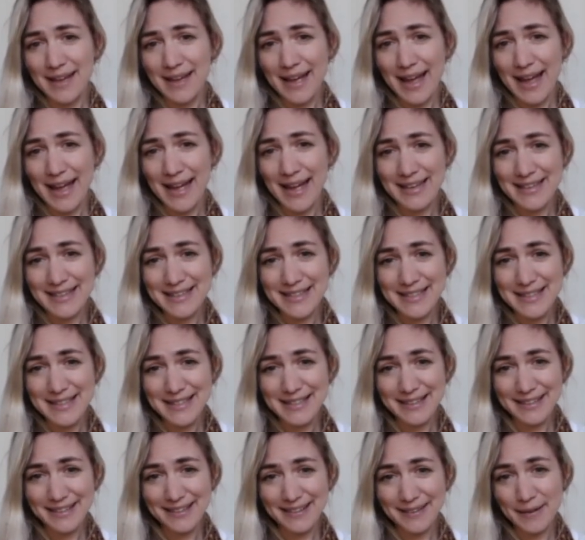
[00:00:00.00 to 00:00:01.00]
And
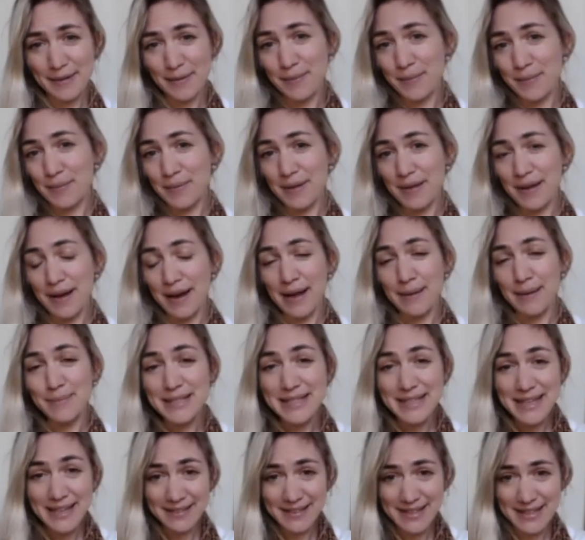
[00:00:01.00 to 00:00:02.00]
I'm
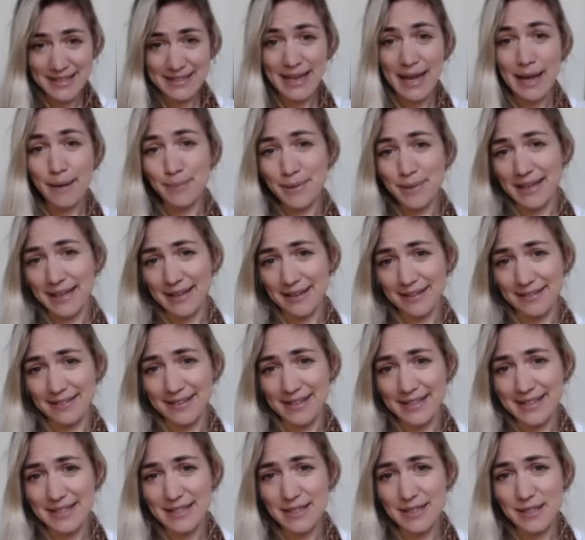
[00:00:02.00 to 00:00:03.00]
seeing this happening.
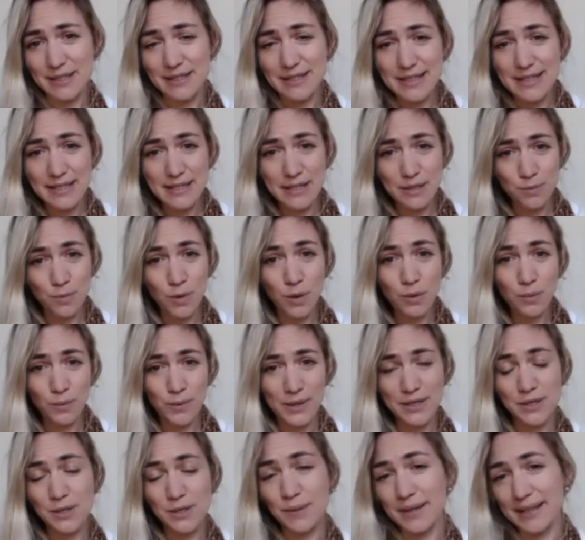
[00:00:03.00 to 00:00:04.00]
This is what we're
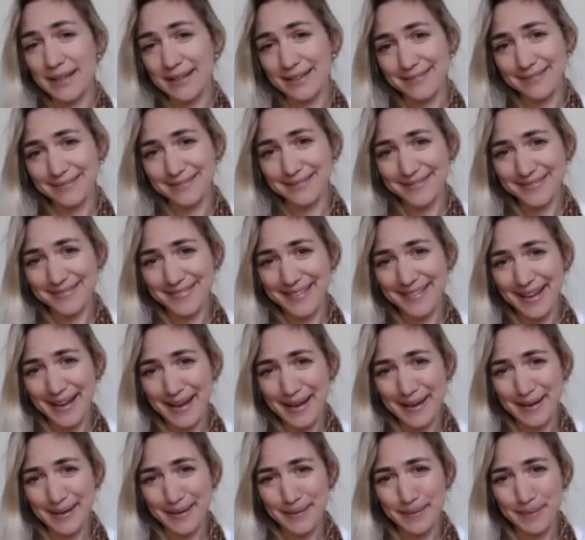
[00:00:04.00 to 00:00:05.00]
doing.
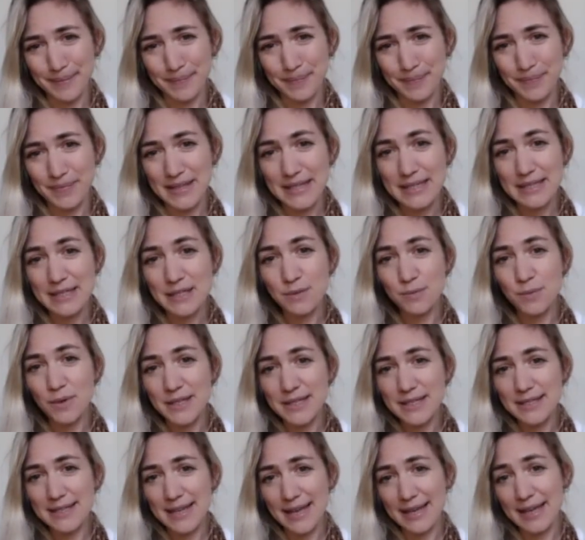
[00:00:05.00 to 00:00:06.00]
This is
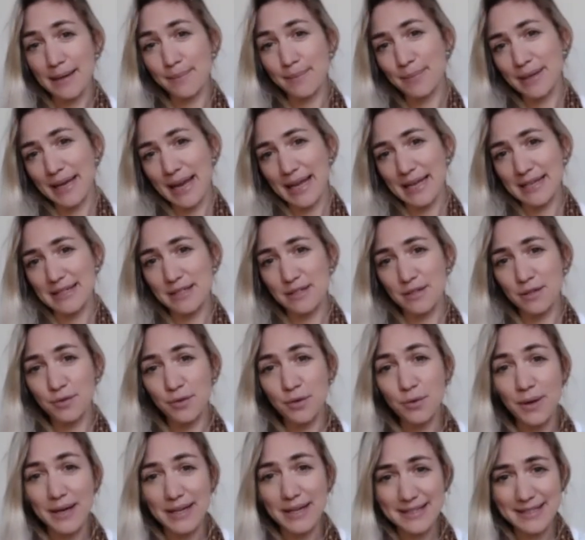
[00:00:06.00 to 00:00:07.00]
what's taking place
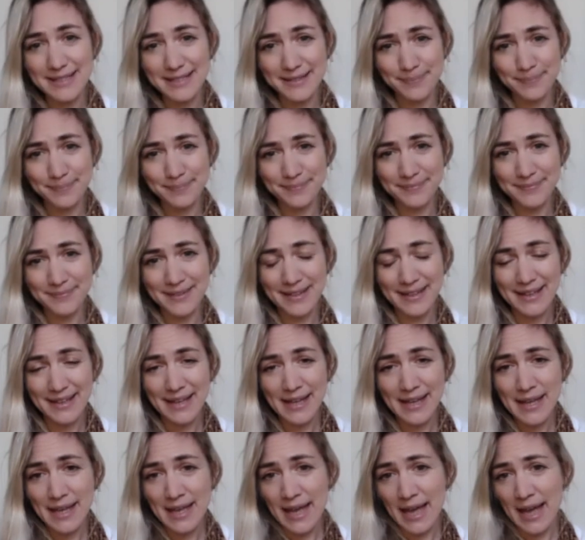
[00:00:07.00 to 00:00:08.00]
through us.
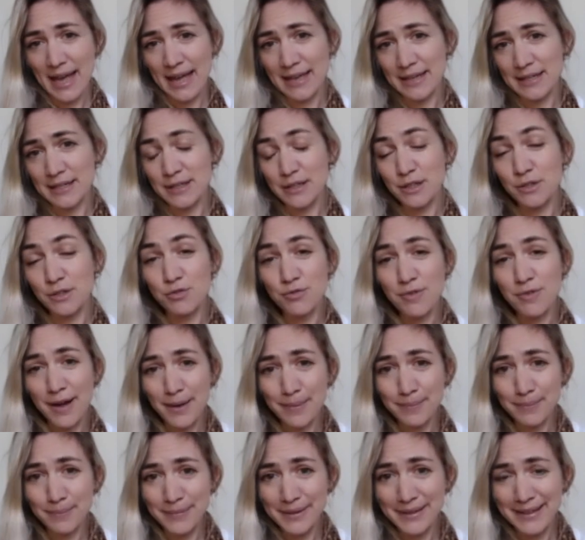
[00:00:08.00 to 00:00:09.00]
And the
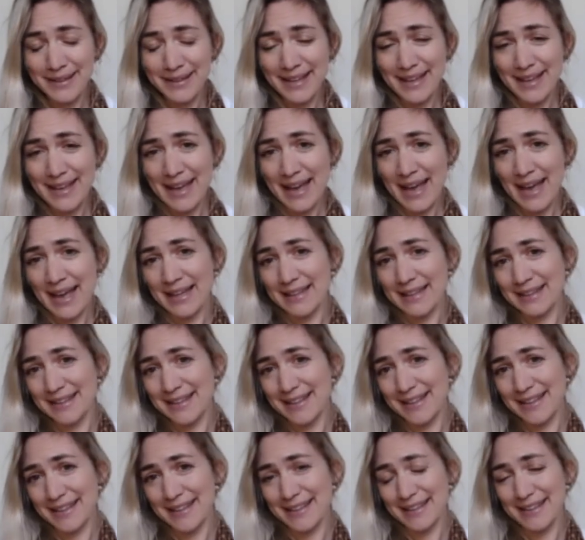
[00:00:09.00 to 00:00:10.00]
drum and
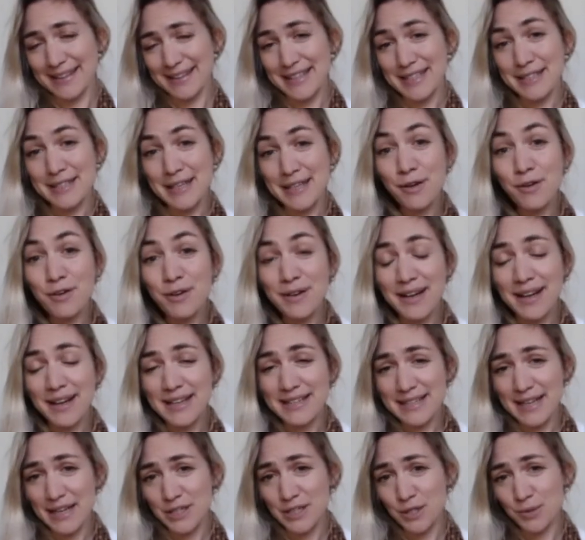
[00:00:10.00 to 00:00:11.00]
the
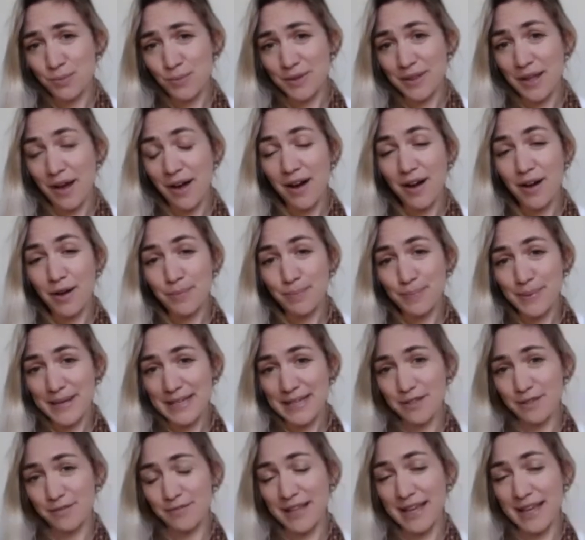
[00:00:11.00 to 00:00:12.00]
synchronization with the
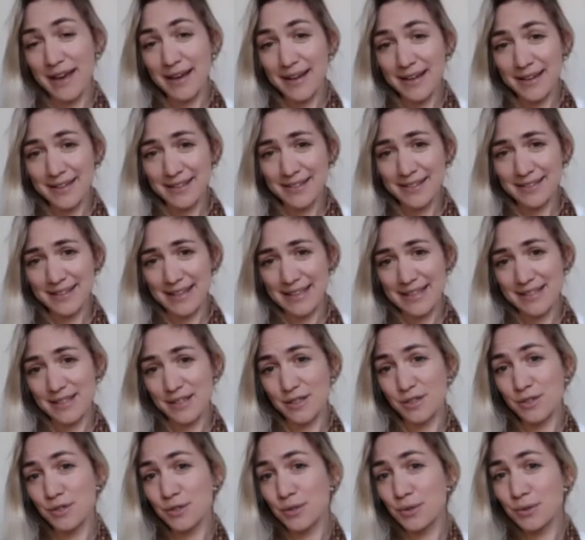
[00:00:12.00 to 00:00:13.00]
heartbeat of the earth is a
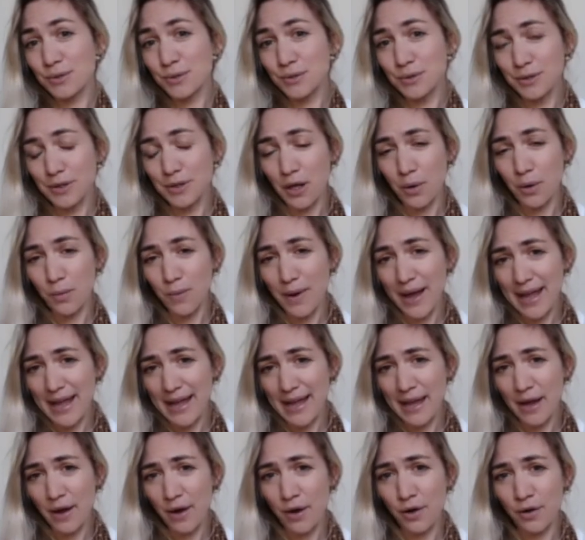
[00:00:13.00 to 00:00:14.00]
tool, a
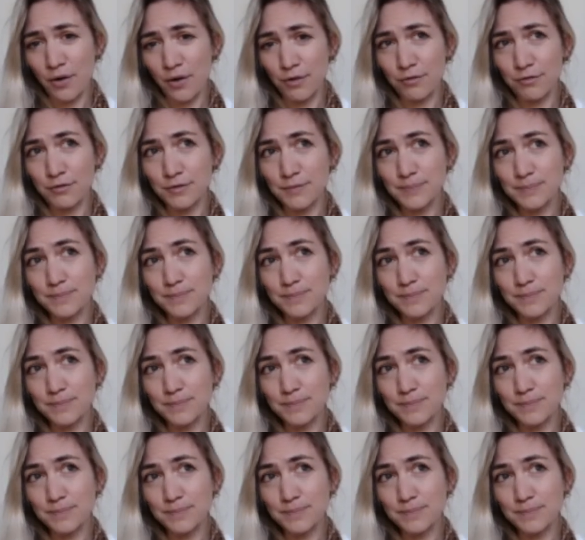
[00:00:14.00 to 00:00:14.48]
way of